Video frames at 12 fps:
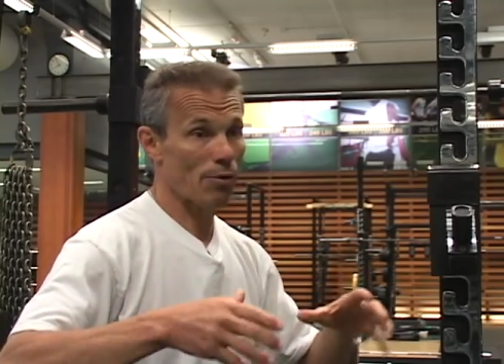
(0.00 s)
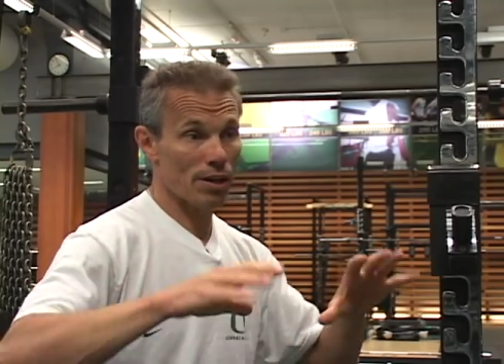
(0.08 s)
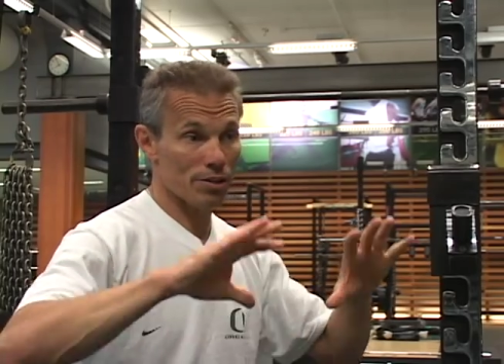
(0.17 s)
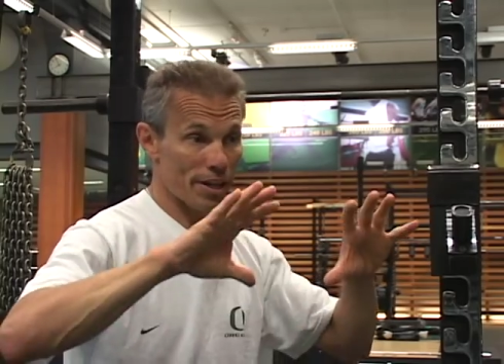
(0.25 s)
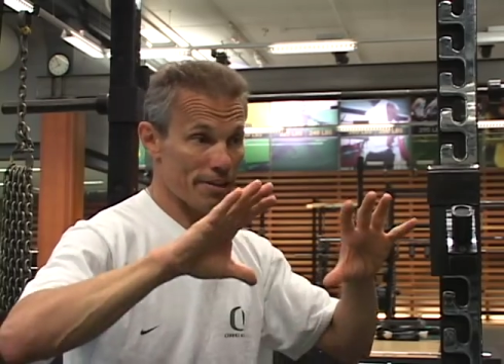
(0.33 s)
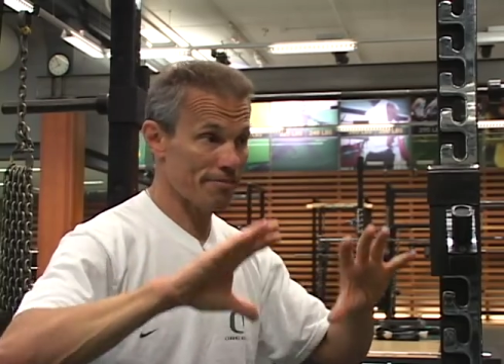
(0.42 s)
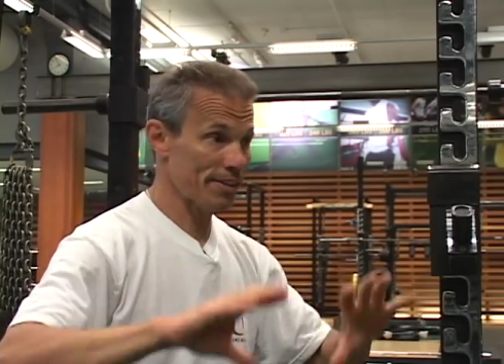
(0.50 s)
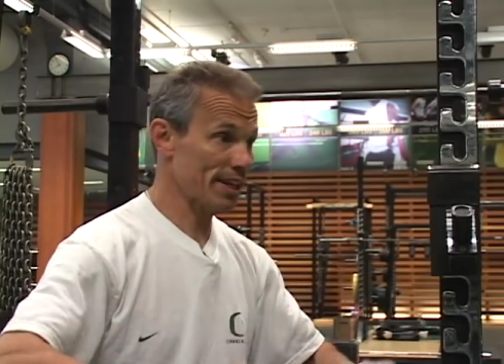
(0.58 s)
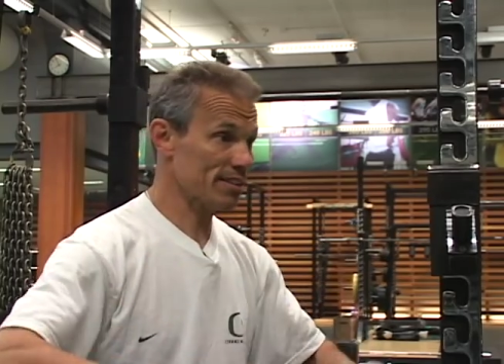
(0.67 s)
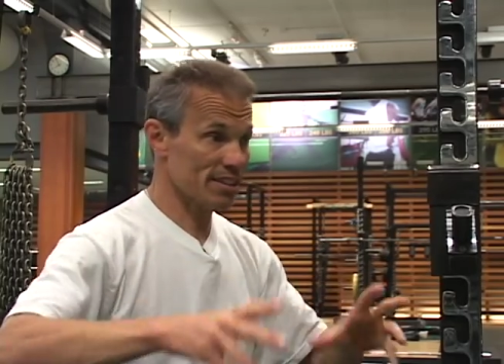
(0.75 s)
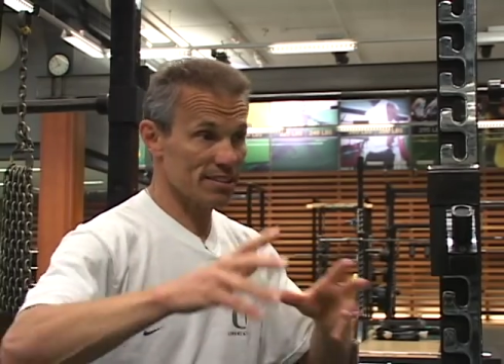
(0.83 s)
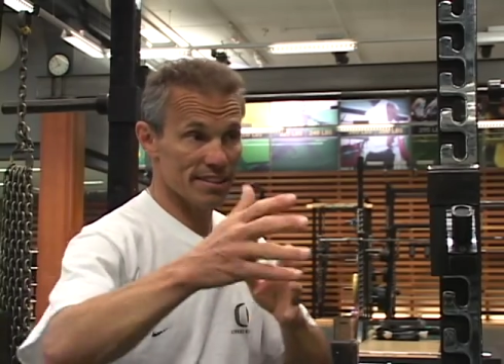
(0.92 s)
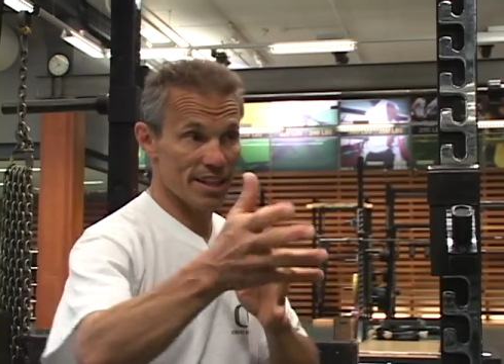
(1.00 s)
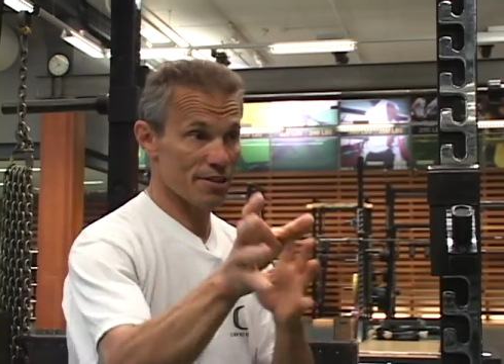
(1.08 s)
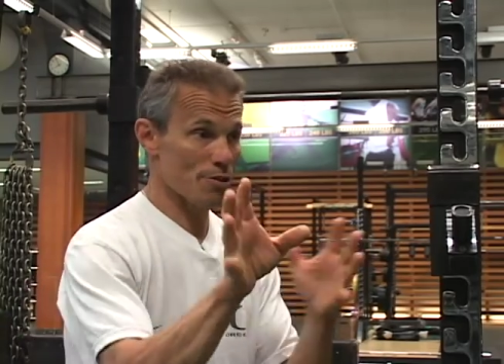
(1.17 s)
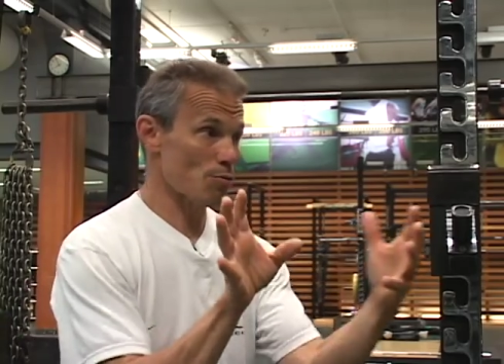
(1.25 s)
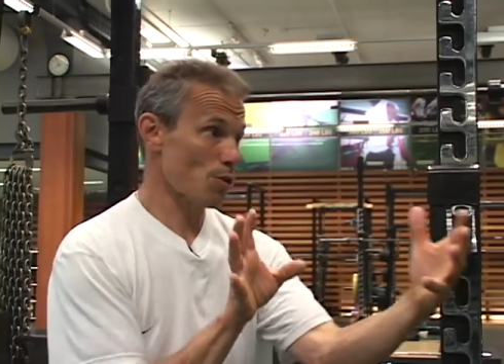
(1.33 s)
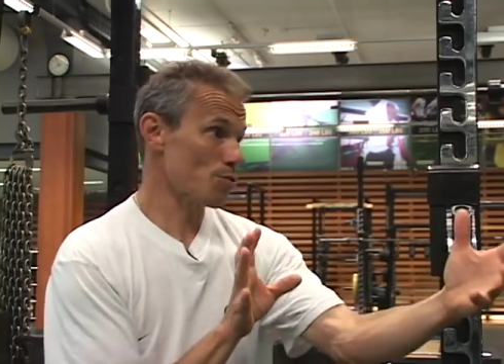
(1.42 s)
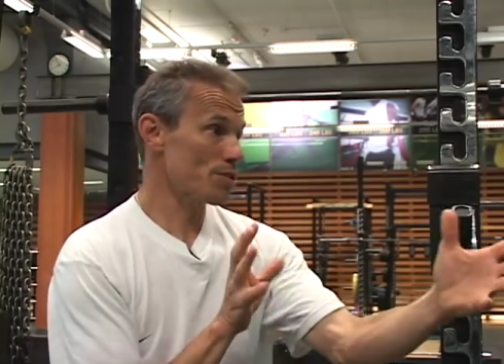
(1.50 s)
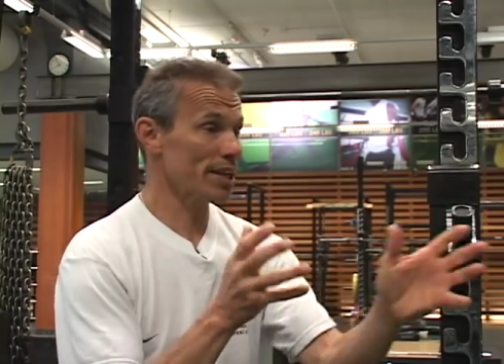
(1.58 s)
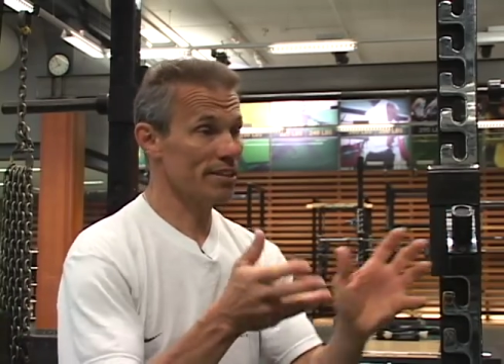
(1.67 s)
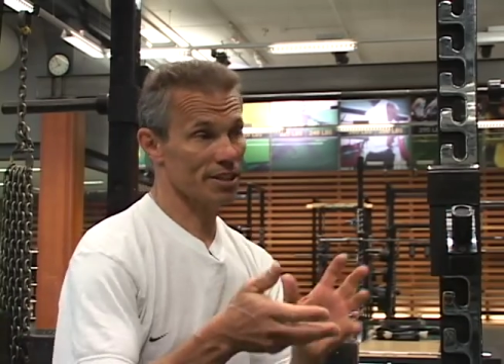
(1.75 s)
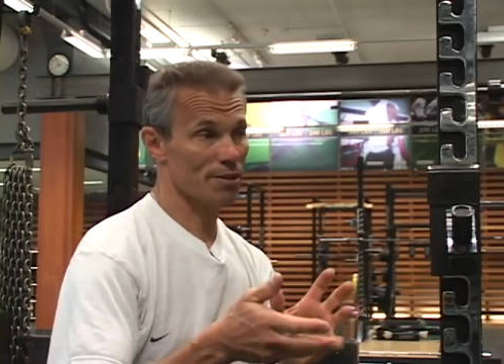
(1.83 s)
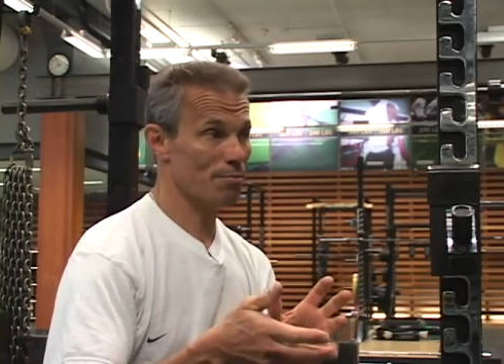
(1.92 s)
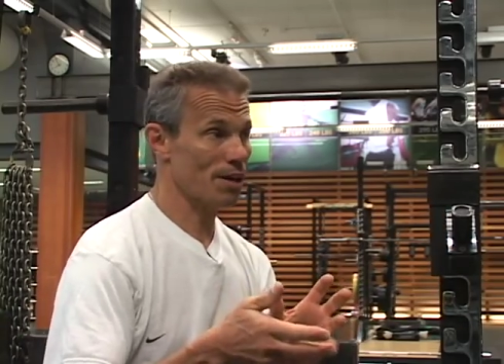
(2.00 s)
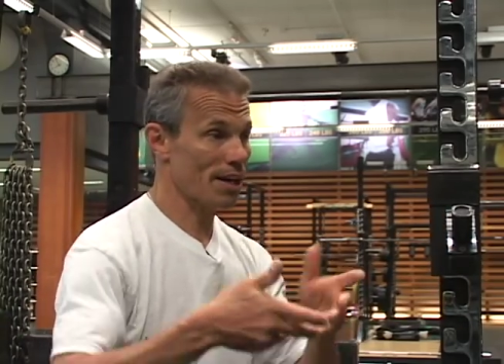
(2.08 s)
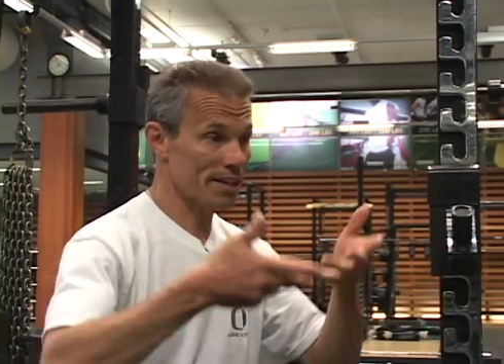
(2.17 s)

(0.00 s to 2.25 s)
How well do they flex, extend, and rotate their